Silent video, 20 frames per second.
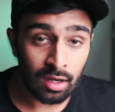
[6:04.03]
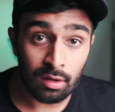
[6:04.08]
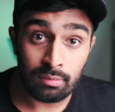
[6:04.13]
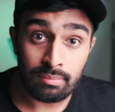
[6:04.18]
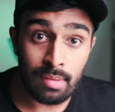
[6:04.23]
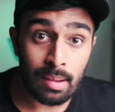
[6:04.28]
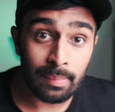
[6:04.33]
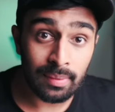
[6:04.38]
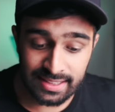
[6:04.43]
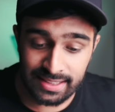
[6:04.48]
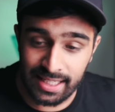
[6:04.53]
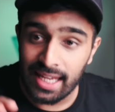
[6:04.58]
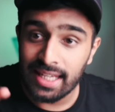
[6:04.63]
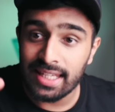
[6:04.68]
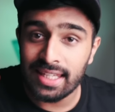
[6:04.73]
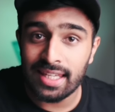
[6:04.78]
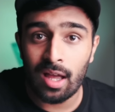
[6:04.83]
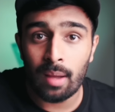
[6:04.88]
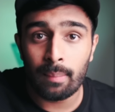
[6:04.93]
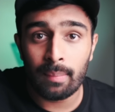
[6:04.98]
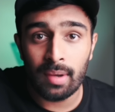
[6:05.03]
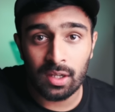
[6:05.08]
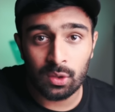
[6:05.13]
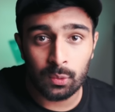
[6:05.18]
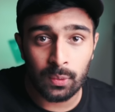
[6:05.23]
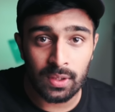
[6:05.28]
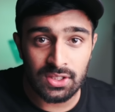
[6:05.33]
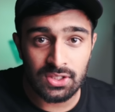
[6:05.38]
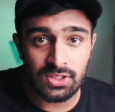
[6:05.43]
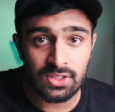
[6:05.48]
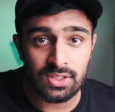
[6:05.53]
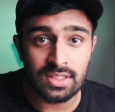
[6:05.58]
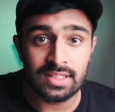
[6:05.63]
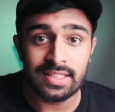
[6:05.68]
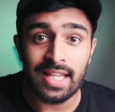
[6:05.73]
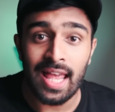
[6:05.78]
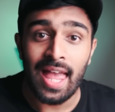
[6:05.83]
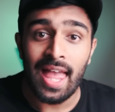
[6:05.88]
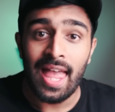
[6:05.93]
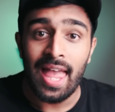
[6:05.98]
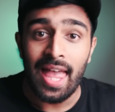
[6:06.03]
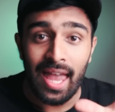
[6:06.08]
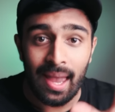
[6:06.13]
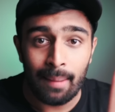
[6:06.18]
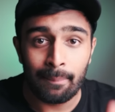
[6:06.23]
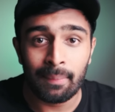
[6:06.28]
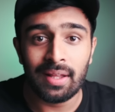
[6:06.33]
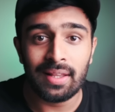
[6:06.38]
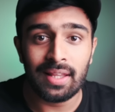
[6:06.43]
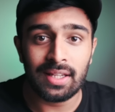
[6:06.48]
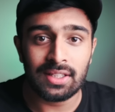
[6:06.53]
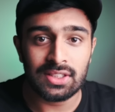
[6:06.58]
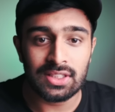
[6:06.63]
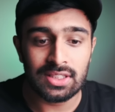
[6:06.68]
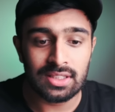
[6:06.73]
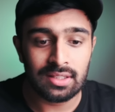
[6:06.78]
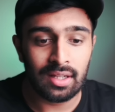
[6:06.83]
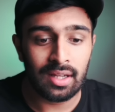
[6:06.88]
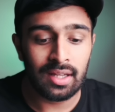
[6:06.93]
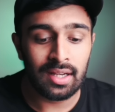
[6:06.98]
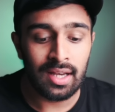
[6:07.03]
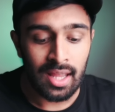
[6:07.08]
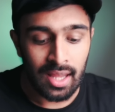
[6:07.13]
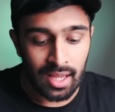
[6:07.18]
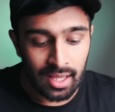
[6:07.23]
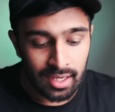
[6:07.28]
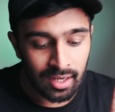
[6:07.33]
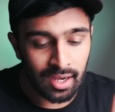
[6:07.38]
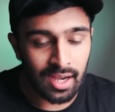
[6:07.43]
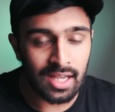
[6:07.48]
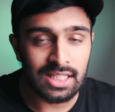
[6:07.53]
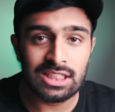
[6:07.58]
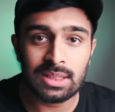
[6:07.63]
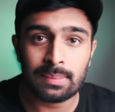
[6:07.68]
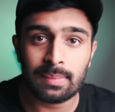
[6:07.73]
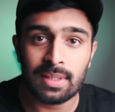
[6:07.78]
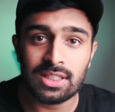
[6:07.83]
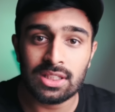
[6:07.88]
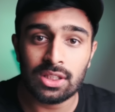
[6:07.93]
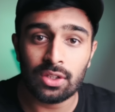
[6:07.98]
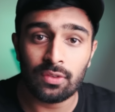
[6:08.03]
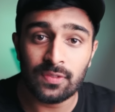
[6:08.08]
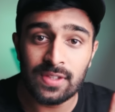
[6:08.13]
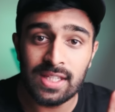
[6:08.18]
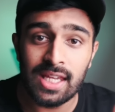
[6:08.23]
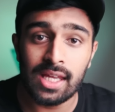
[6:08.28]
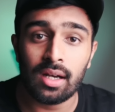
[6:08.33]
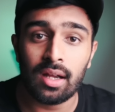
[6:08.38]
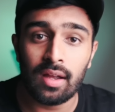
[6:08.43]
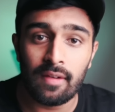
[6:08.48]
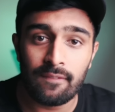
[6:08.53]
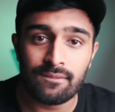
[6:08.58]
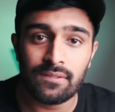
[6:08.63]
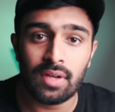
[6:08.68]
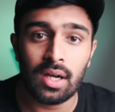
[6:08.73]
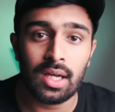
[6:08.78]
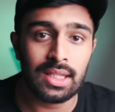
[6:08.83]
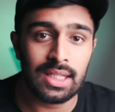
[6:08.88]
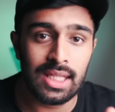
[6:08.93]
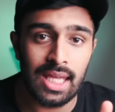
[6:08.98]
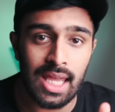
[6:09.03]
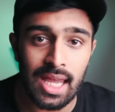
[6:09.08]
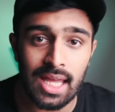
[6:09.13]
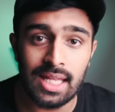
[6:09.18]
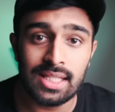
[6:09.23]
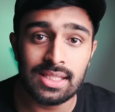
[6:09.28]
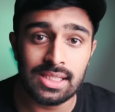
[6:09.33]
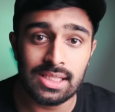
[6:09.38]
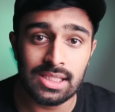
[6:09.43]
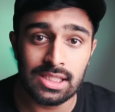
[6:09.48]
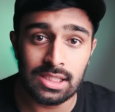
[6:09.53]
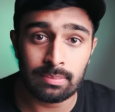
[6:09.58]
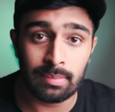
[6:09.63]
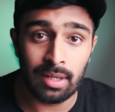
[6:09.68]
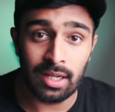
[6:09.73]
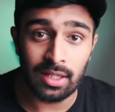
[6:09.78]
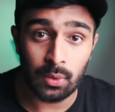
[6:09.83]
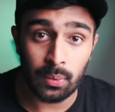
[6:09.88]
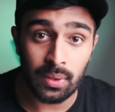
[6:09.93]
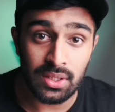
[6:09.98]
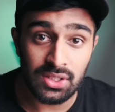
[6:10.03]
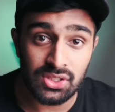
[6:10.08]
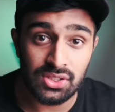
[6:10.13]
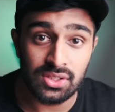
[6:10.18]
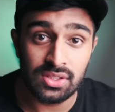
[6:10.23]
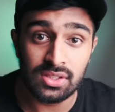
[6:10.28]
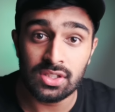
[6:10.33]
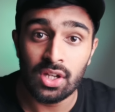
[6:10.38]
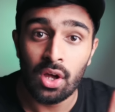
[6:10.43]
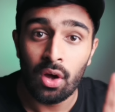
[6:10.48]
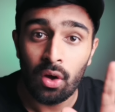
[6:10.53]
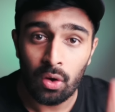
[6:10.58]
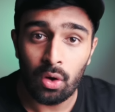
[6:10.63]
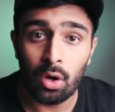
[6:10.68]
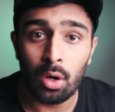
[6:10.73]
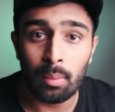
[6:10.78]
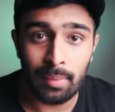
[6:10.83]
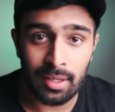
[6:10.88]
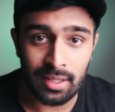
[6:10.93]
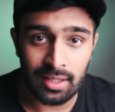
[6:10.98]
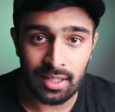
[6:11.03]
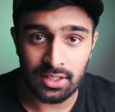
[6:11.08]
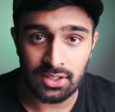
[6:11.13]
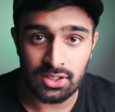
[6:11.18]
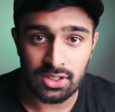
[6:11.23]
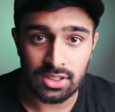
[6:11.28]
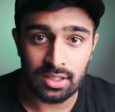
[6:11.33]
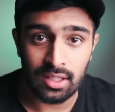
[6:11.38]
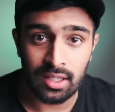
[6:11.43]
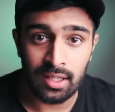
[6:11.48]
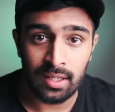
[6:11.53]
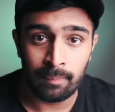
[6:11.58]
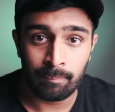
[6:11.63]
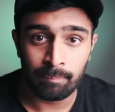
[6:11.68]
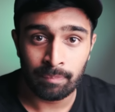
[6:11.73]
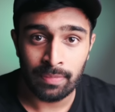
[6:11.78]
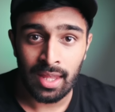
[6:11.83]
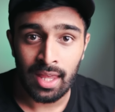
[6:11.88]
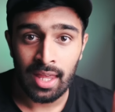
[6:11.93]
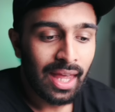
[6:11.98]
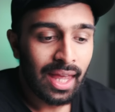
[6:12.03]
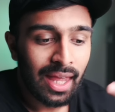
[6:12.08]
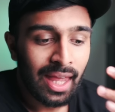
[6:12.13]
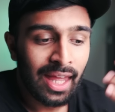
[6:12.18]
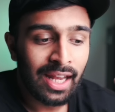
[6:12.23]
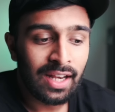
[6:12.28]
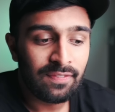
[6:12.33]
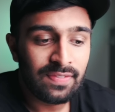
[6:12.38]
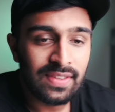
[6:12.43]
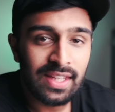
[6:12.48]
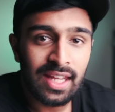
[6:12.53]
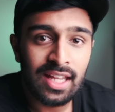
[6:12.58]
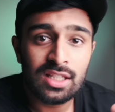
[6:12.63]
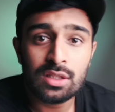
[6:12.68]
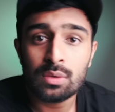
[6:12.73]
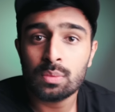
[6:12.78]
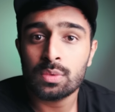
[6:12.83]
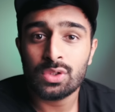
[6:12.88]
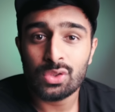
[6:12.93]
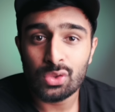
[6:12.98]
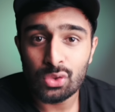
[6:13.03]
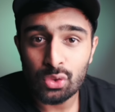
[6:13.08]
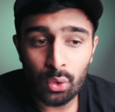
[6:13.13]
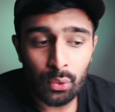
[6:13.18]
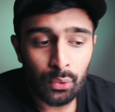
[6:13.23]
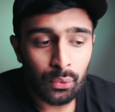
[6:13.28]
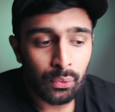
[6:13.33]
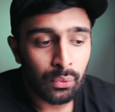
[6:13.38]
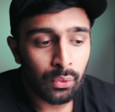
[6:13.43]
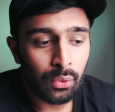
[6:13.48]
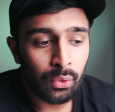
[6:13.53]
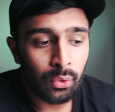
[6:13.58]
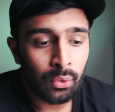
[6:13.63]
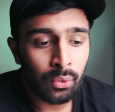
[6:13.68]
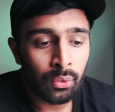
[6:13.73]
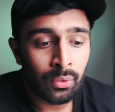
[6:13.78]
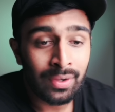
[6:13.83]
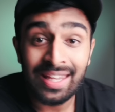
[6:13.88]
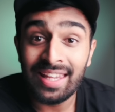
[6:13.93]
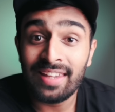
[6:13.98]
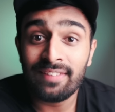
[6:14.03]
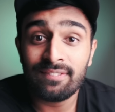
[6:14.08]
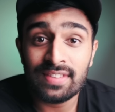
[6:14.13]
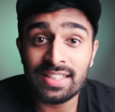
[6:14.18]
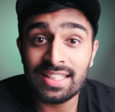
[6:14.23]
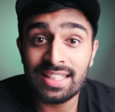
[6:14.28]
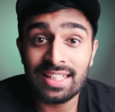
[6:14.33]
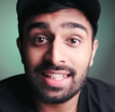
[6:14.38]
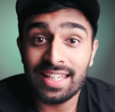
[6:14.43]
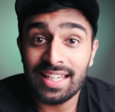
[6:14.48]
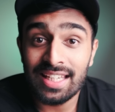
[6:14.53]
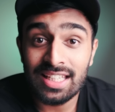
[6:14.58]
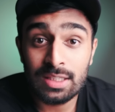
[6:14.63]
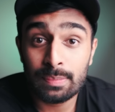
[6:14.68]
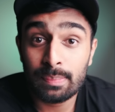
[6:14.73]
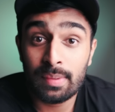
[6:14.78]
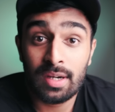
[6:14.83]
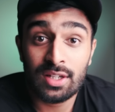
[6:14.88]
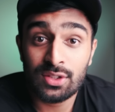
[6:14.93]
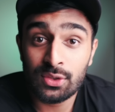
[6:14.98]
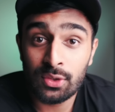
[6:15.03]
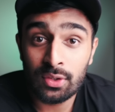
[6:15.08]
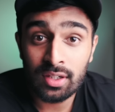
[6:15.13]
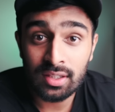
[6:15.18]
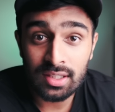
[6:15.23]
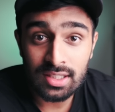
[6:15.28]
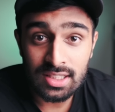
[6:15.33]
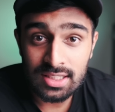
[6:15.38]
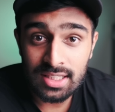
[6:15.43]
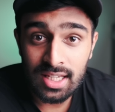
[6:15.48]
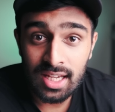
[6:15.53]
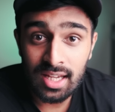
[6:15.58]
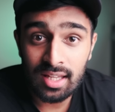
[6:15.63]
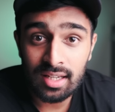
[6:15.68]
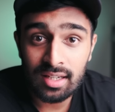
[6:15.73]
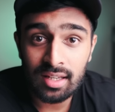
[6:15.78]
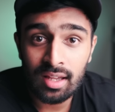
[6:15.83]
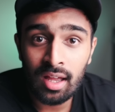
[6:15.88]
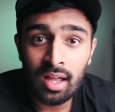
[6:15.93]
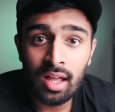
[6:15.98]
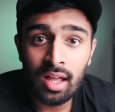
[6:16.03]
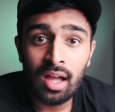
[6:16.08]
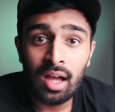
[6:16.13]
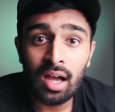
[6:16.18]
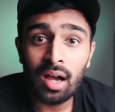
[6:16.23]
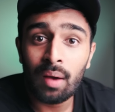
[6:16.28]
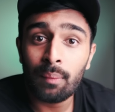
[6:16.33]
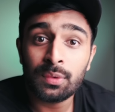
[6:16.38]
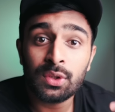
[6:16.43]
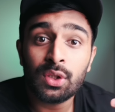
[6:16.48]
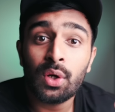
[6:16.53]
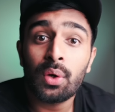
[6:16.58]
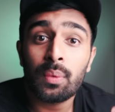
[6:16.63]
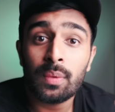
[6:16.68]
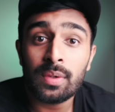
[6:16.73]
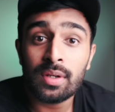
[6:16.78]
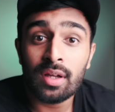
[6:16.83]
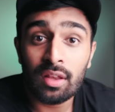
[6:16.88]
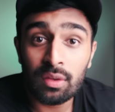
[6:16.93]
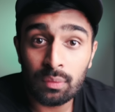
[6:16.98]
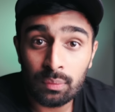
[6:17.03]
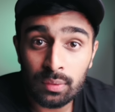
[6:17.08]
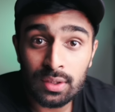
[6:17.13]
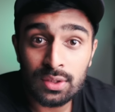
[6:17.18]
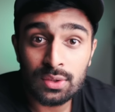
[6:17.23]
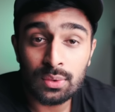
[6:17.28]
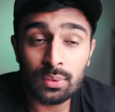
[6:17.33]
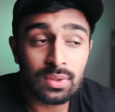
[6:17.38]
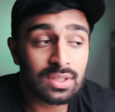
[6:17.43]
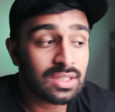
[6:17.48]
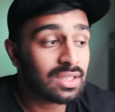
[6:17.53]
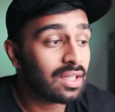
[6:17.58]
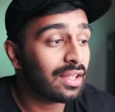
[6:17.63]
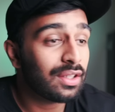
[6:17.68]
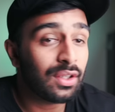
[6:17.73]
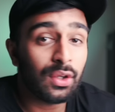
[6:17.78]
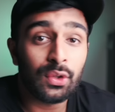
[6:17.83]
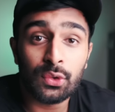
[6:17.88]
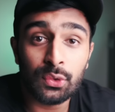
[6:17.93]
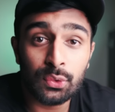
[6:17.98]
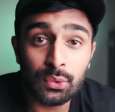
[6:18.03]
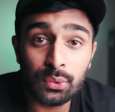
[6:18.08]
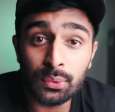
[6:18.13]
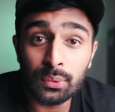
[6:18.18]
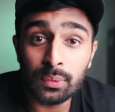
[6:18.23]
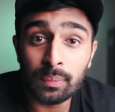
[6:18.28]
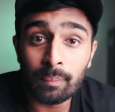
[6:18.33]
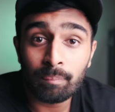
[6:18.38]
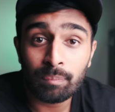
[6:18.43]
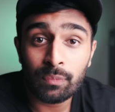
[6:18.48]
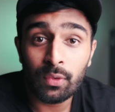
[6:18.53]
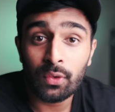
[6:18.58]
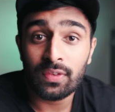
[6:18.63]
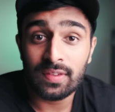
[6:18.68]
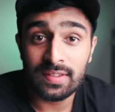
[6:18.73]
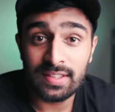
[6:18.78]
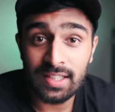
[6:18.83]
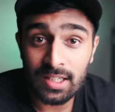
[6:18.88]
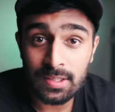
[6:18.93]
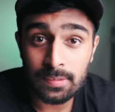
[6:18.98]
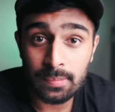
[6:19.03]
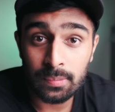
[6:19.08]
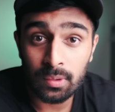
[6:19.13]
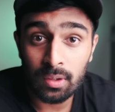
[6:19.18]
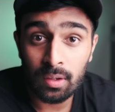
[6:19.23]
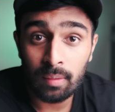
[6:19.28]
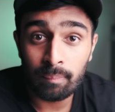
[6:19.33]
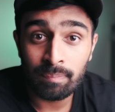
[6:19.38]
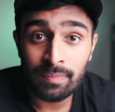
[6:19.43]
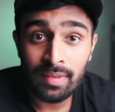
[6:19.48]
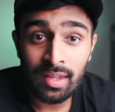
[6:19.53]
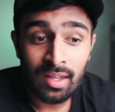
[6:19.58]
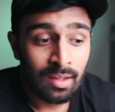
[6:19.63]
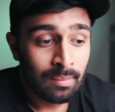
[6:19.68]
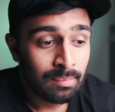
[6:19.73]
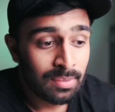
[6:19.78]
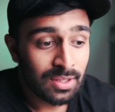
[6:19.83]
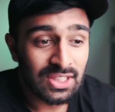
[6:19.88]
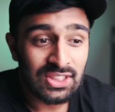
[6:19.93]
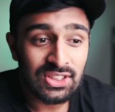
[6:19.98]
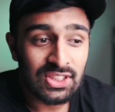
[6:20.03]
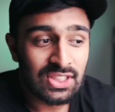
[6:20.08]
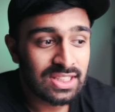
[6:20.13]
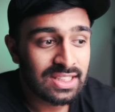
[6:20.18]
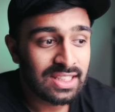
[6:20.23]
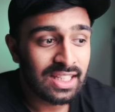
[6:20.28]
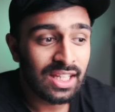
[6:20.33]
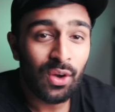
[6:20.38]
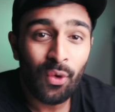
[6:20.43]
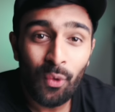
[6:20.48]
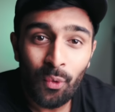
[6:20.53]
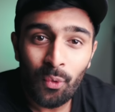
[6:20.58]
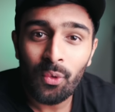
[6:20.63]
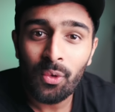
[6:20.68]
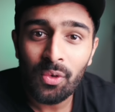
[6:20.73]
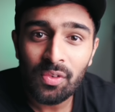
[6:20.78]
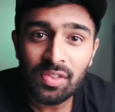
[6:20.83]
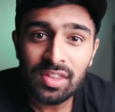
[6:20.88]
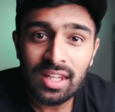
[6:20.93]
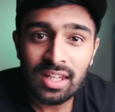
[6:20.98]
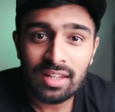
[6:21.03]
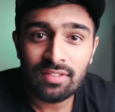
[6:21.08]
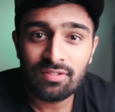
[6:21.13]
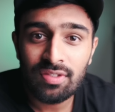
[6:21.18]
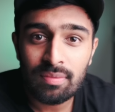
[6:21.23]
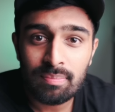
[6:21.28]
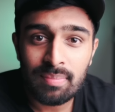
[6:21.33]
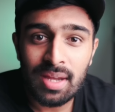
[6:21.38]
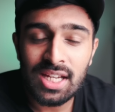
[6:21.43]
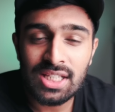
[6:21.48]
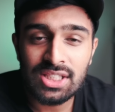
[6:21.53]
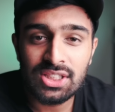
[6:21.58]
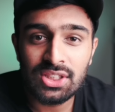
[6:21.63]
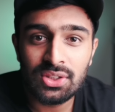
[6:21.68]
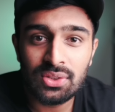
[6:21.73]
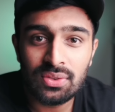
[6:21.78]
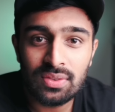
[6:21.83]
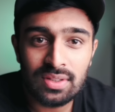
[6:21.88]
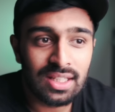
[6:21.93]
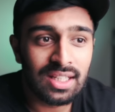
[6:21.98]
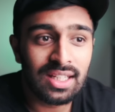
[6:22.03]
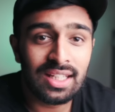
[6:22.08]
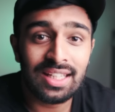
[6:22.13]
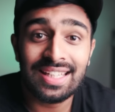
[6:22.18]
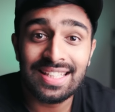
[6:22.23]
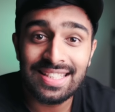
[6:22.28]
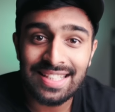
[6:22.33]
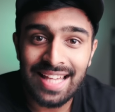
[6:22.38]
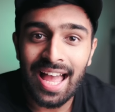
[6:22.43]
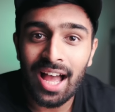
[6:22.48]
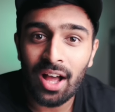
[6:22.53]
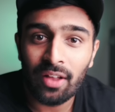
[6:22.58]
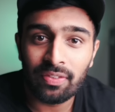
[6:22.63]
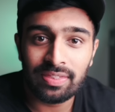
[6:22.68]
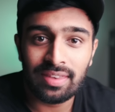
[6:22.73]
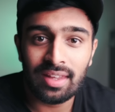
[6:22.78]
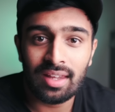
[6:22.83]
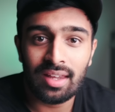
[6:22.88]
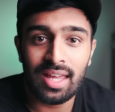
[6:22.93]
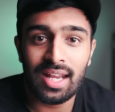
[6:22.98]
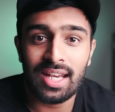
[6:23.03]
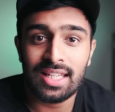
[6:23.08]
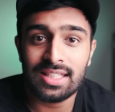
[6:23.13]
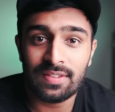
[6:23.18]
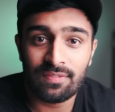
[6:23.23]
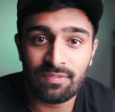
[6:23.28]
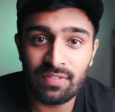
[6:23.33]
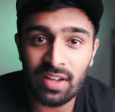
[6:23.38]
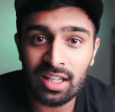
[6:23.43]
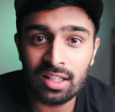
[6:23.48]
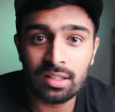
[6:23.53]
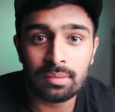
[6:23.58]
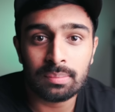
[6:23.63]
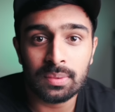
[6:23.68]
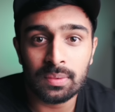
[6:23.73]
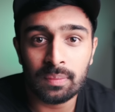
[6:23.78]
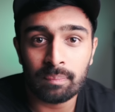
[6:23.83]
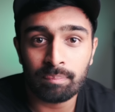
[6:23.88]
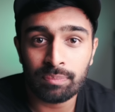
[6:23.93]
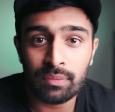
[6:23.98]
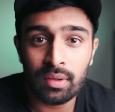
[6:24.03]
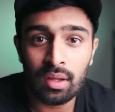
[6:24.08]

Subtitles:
I remember taking out my questions and my lecture slide and asking myself, can I find the answers to my questions on my lecture slide? And if the answer was no, or even yes, but I don't understand, I would go to another resource like Google or the textbook. Because you see, all the information you need is out there and it's available.